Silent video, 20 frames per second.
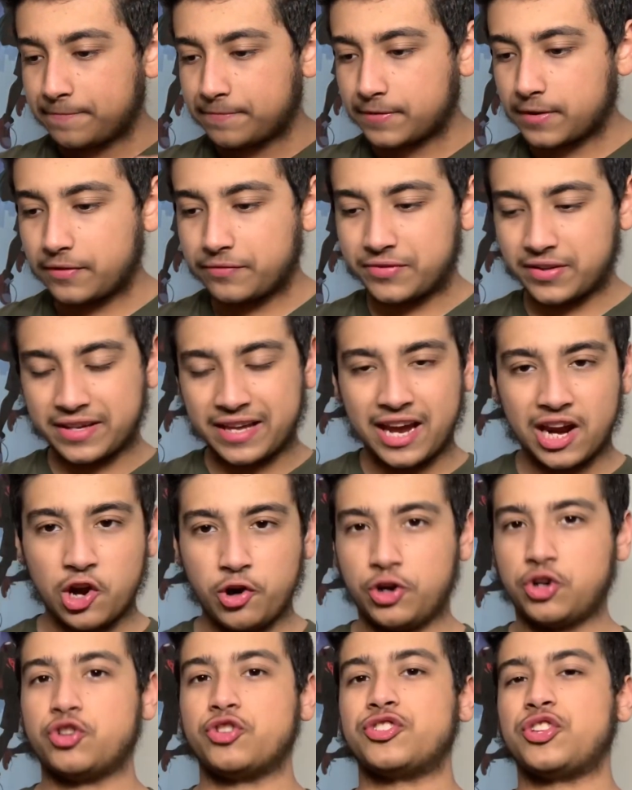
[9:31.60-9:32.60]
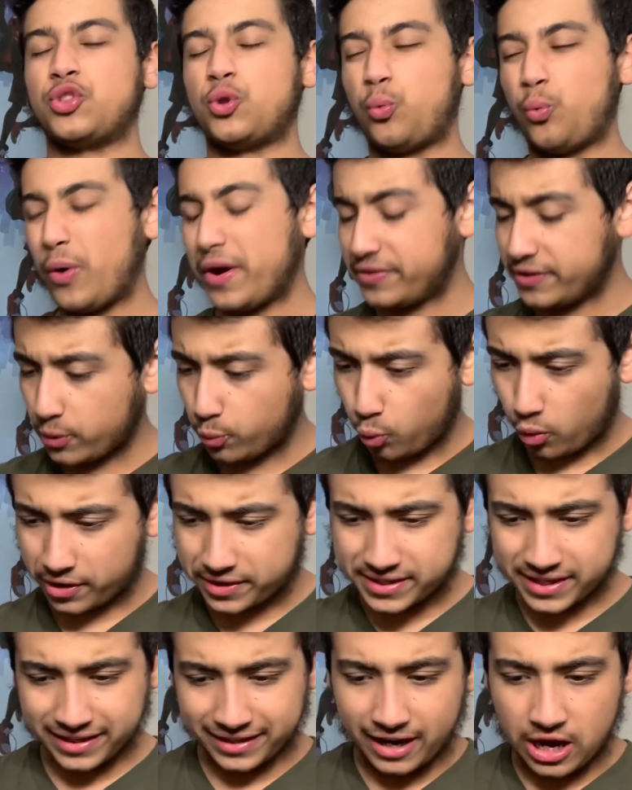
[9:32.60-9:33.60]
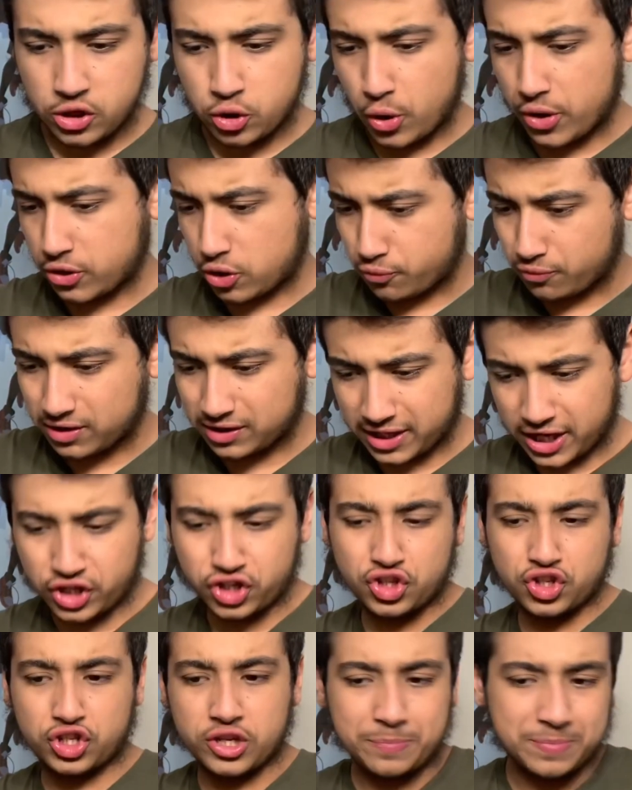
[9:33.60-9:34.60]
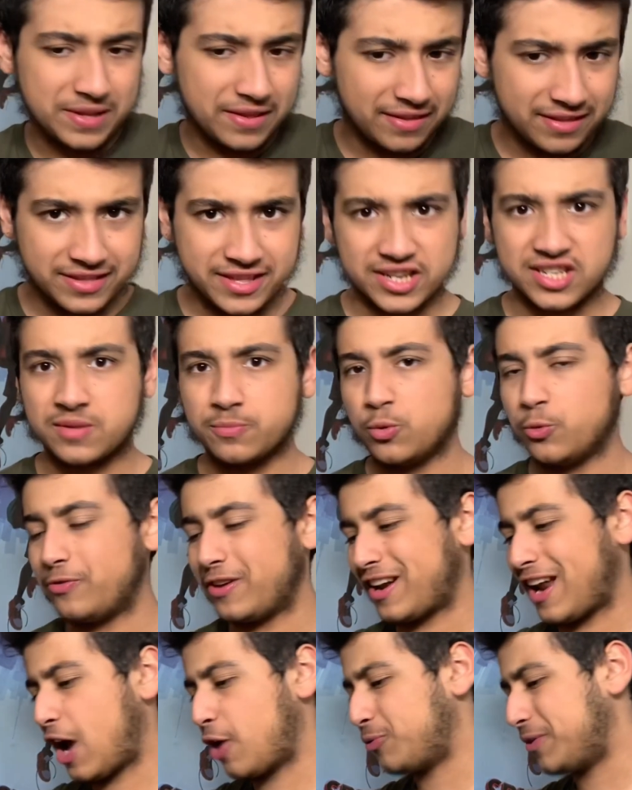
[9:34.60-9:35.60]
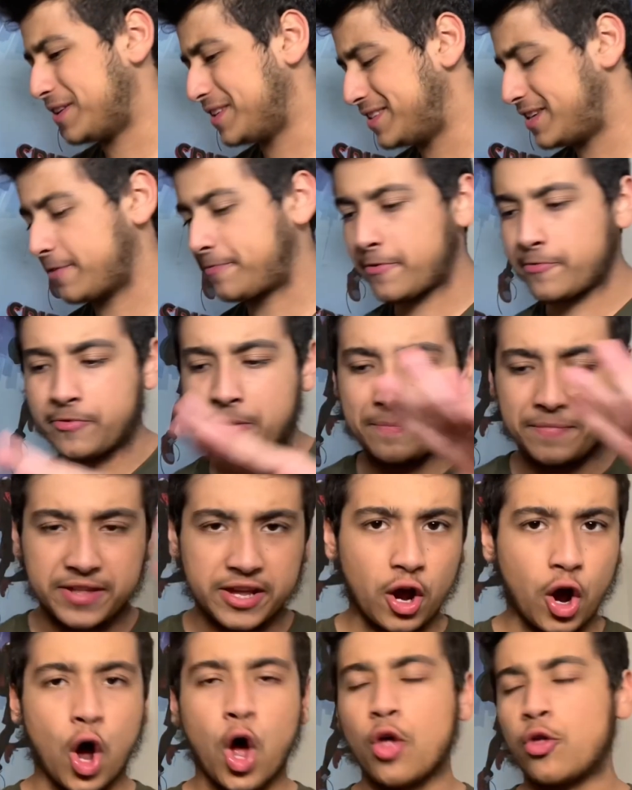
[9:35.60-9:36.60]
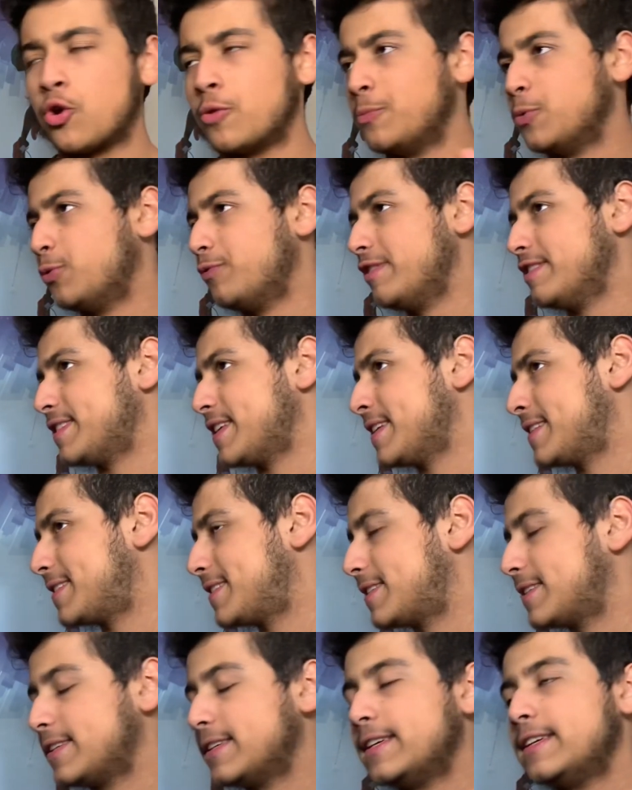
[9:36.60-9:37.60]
the characters and the way they work together and the relationships in this movie and how they differ from the other movies, it's